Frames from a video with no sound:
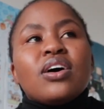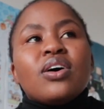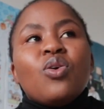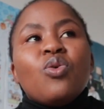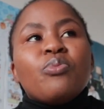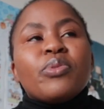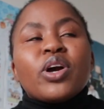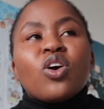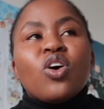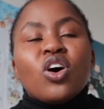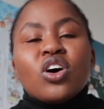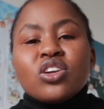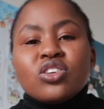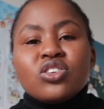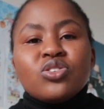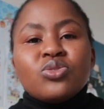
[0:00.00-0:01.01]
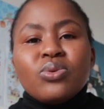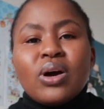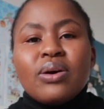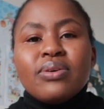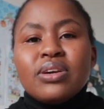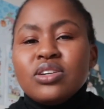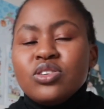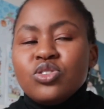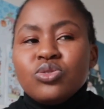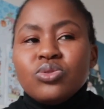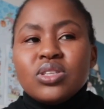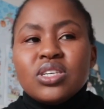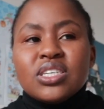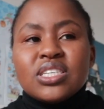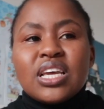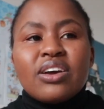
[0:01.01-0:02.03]
oh my god, do I want to do
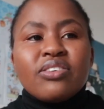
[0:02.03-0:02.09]
this?